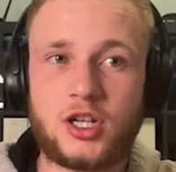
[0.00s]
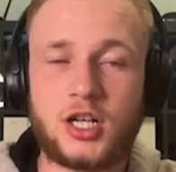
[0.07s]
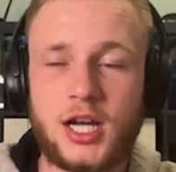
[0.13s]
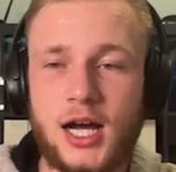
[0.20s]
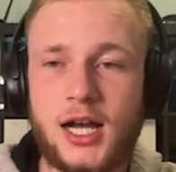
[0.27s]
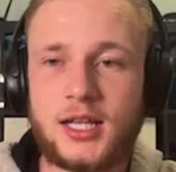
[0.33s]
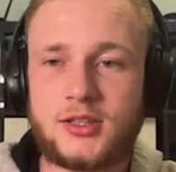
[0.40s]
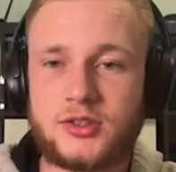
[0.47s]

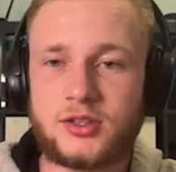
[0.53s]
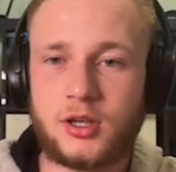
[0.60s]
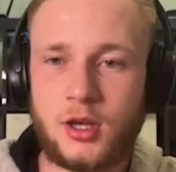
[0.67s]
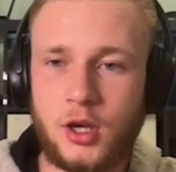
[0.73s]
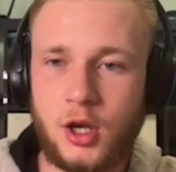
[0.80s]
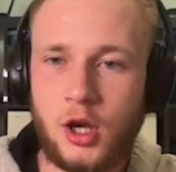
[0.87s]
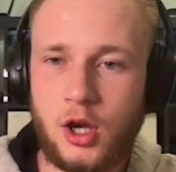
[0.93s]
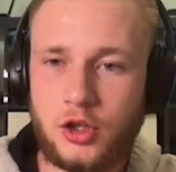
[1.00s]
cuts.
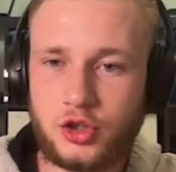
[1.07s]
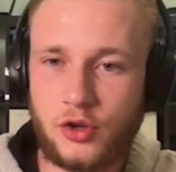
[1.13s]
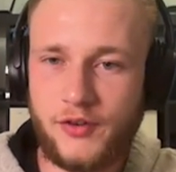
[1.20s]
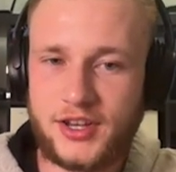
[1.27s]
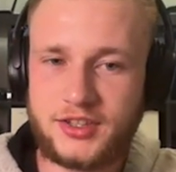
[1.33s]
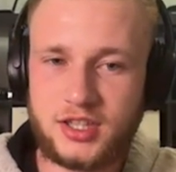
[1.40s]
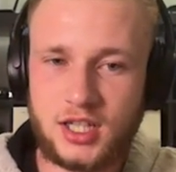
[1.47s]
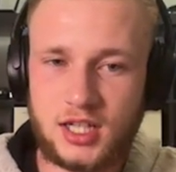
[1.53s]
So if I
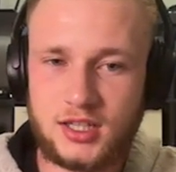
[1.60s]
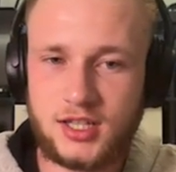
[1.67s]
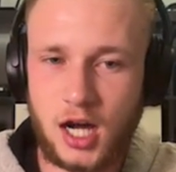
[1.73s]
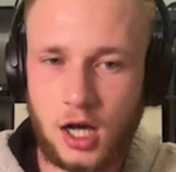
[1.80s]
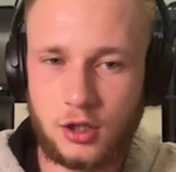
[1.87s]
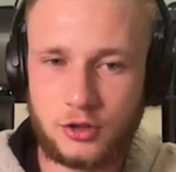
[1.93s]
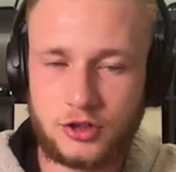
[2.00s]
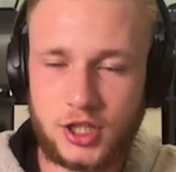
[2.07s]
see a
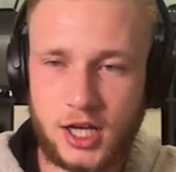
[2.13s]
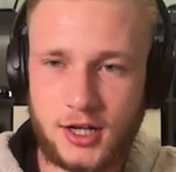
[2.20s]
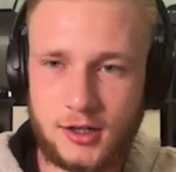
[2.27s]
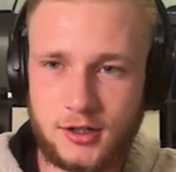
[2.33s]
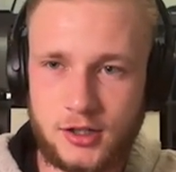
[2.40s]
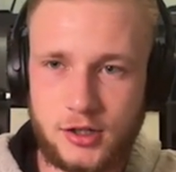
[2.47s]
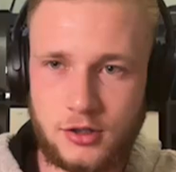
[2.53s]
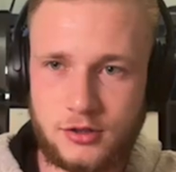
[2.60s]
dollar sign on
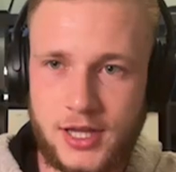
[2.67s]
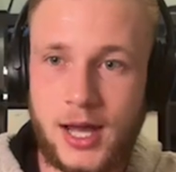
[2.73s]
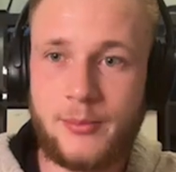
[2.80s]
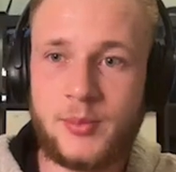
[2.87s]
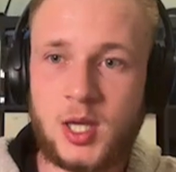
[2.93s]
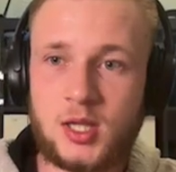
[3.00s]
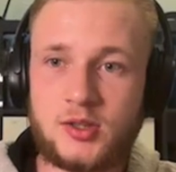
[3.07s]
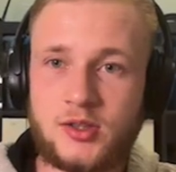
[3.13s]
here, that
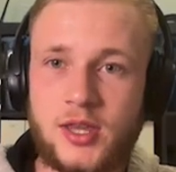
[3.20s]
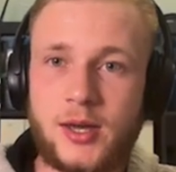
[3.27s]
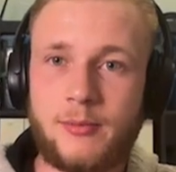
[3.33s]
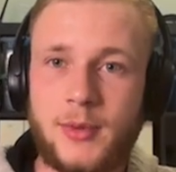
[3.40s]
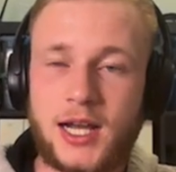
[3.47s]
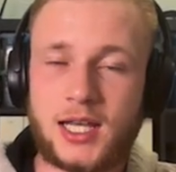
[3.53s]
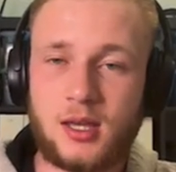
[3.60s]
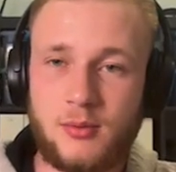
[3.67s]
means that
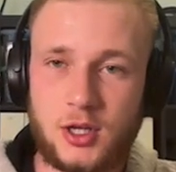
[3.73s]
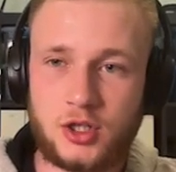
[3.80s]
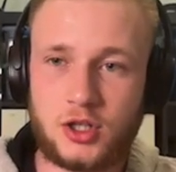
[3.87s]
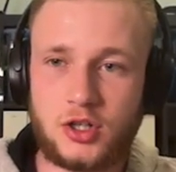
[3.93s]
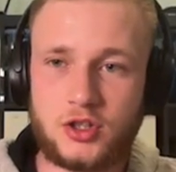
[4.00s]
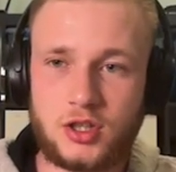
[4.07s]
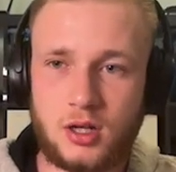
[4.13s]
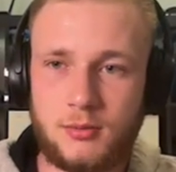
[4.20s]
my commission
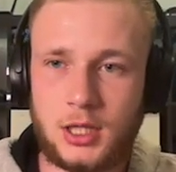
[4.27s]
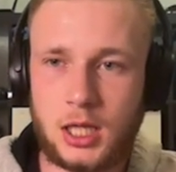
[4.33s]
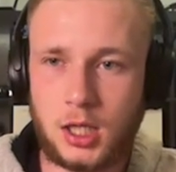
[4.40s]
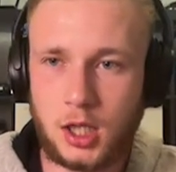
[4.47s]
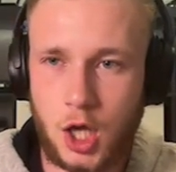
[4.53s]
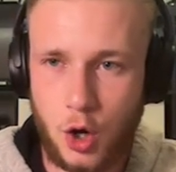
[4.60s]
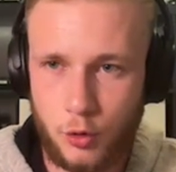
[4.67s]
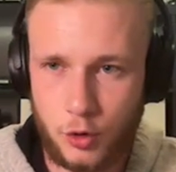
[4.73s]
is going to be
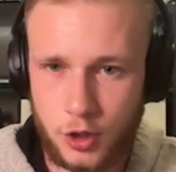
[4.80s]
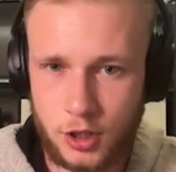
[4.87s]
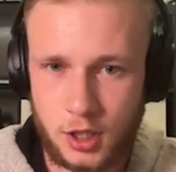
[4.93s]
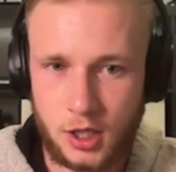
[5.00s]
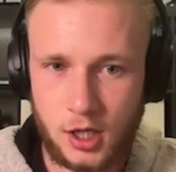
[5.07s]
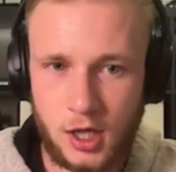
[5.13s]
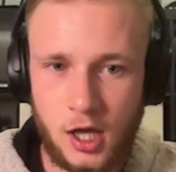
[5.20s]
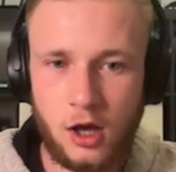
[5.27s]
lowered
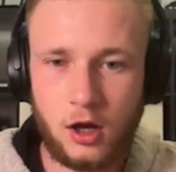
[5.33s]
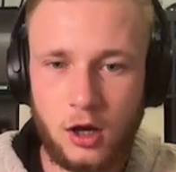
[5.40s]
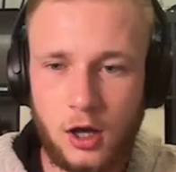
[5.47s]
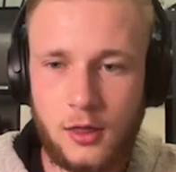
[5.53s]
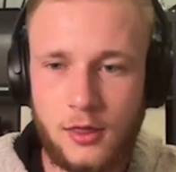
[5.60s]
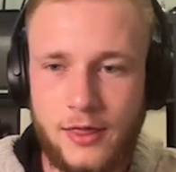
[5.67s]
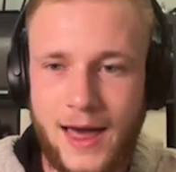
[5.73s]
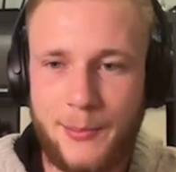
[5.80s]

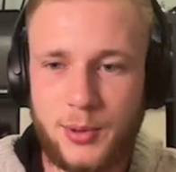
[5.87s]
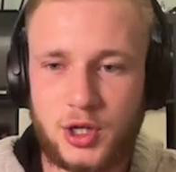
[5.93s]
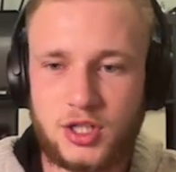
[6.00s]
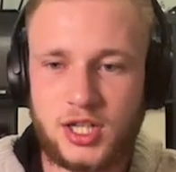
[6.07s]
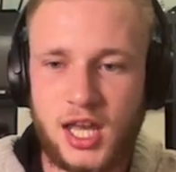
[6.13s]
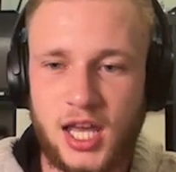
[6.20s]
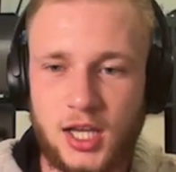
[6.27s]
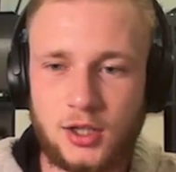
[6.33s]
on that
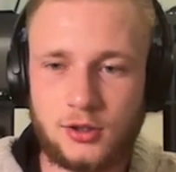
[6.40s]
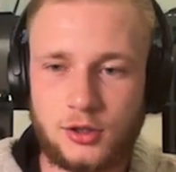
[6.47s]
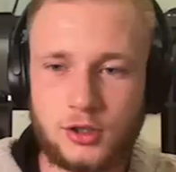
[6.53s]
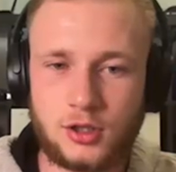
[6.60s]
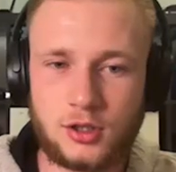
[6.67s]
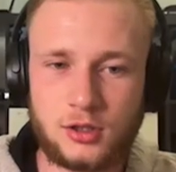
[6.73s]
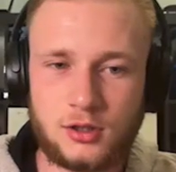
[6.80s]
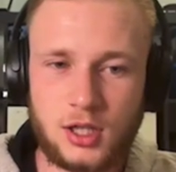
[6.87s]

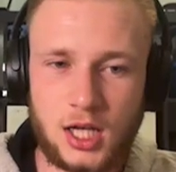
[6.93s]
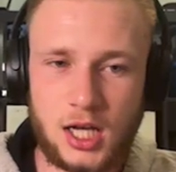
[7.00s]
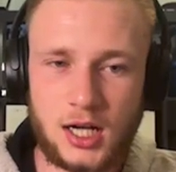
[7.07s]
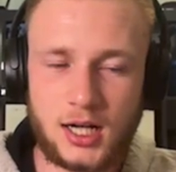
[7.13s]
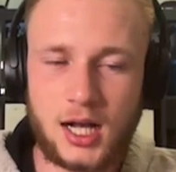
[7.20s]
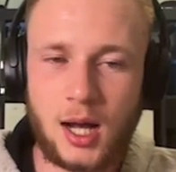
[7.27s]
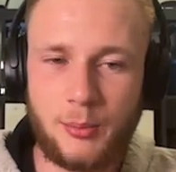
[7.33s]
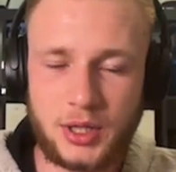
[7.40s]
particular
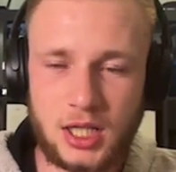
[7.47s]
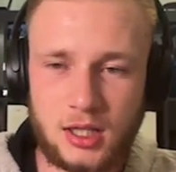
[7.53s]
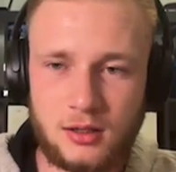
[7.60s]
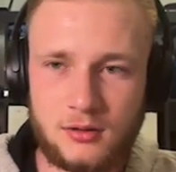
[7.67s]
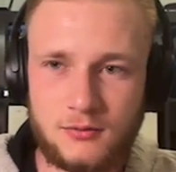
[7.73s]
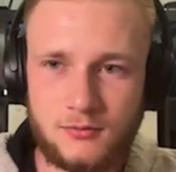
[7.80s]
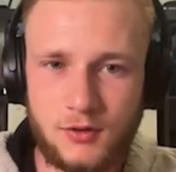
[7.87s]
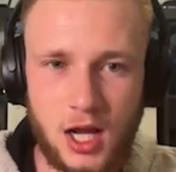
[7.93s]
company,
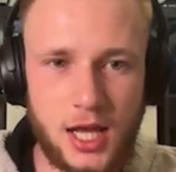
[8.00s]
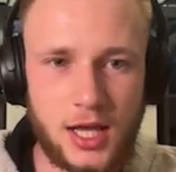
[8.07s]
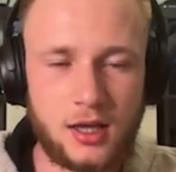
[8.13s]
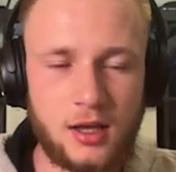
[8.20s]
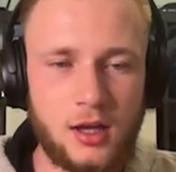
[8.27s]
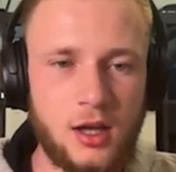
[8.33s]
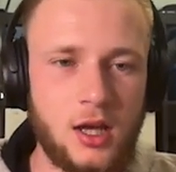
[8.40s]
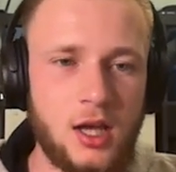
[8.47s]
right?
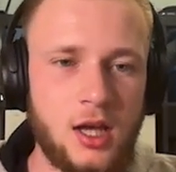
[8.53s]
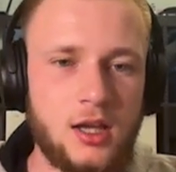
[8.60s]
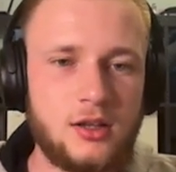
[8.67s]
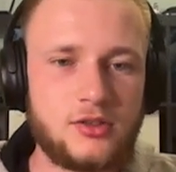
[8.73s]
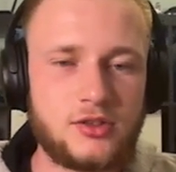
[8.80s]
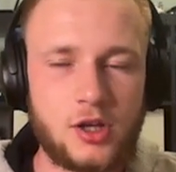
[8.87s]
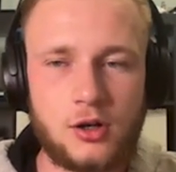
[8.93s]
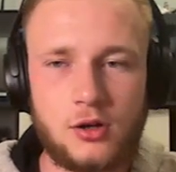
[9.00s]

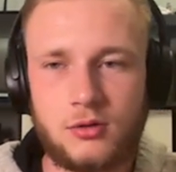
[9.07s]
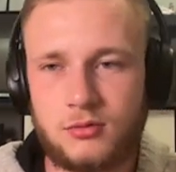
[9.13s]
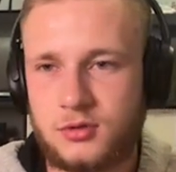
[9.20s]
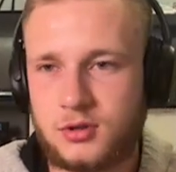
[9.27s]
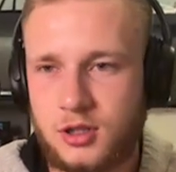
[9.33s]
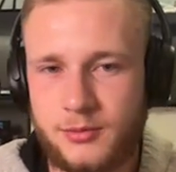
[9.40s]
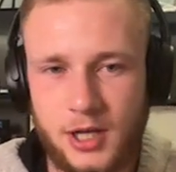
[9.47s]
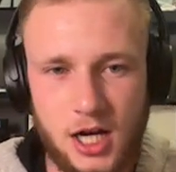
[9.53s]
So
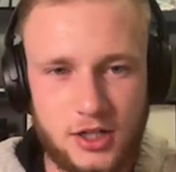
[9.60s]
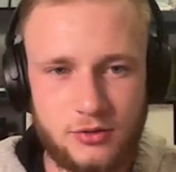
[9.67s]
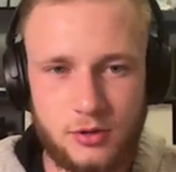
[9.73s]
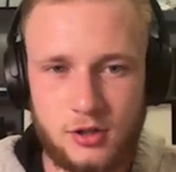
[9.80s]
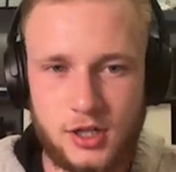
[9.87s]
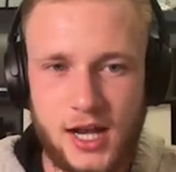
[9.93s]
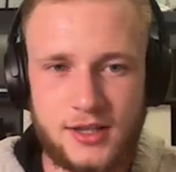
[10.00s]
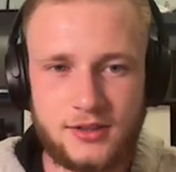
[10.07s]
to be honest with
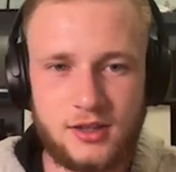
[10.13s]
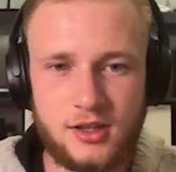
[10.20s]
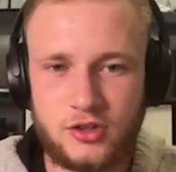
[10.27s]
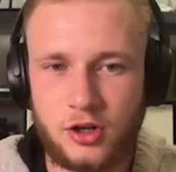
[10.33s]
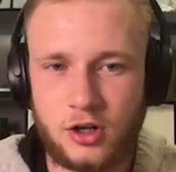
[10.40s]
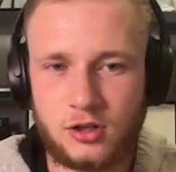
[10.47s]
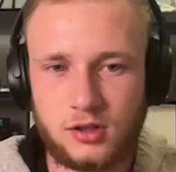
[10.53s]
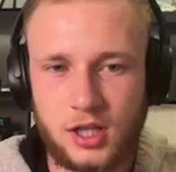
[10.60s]
you guys, these
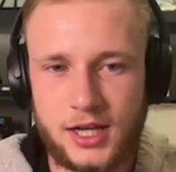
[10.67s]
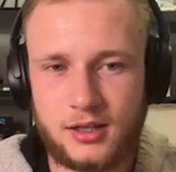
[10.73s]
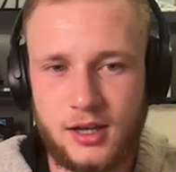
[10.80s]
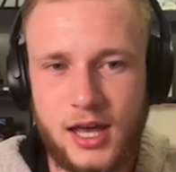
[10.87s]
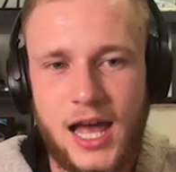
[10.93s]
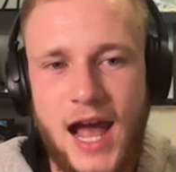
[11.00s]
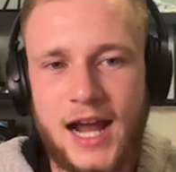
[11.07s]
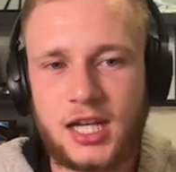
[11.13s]
aren't
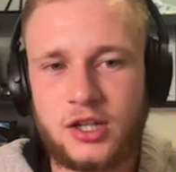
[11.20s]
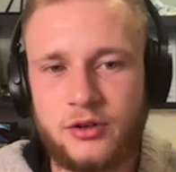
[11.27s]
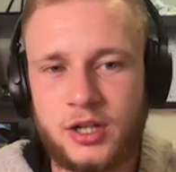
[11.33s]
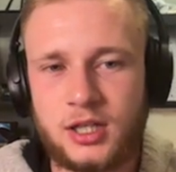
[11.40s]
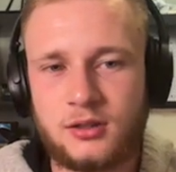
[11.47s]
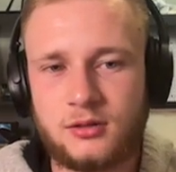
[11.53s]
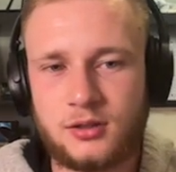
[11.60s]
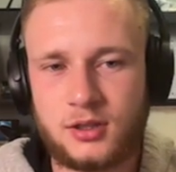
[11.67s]

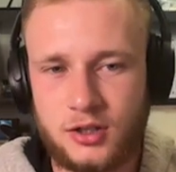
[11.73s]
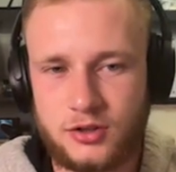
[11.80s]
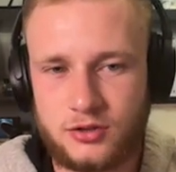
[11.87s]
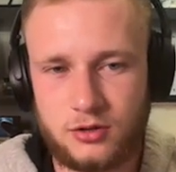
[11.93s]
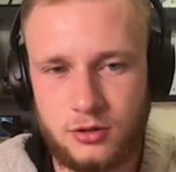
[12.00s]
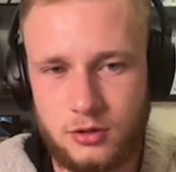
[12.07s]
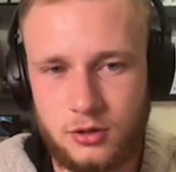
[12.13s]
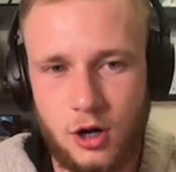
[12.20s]
accurate
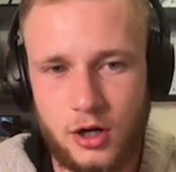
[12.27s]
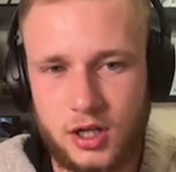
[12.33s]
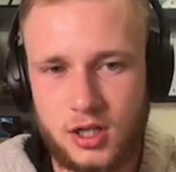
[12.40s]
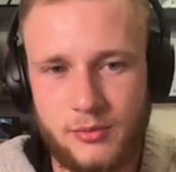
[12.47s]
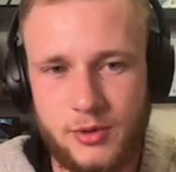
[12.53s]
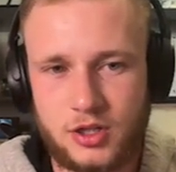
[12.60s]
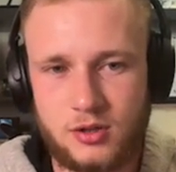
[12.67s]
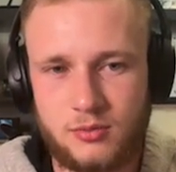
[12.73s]
because our
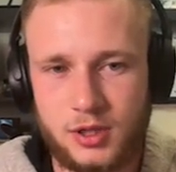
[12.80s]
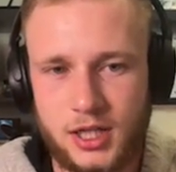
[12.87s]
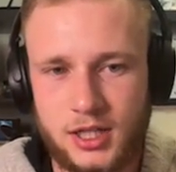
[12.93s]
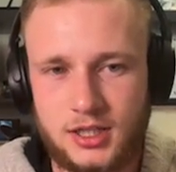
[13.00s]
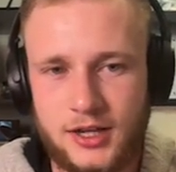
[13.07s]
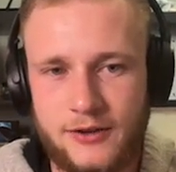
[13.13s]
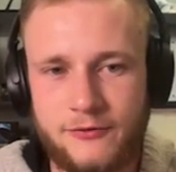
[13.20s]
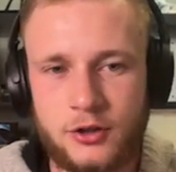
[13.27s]
commission plan
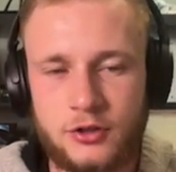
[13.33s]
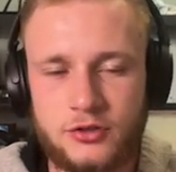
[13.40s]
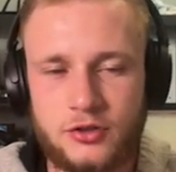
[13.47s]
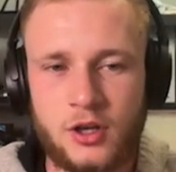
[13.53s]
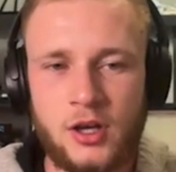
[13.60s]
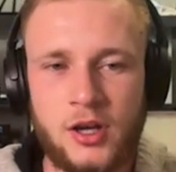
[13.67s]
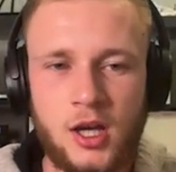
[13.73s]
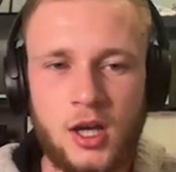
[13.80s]
differs.
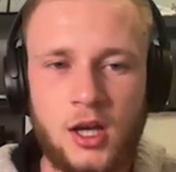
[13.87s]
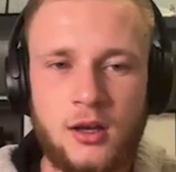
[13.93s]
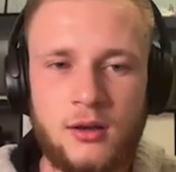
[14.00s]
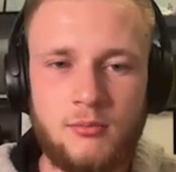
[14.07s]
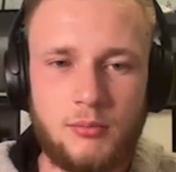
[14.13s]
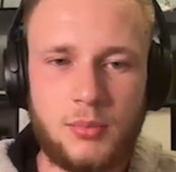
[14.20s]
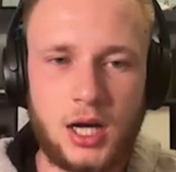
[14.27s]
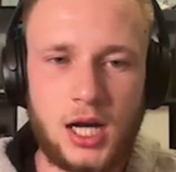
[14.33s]

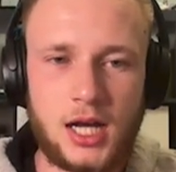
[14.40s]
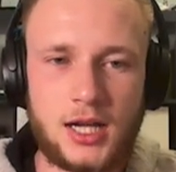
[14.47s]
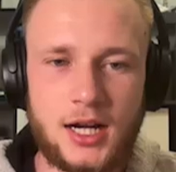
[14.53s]
But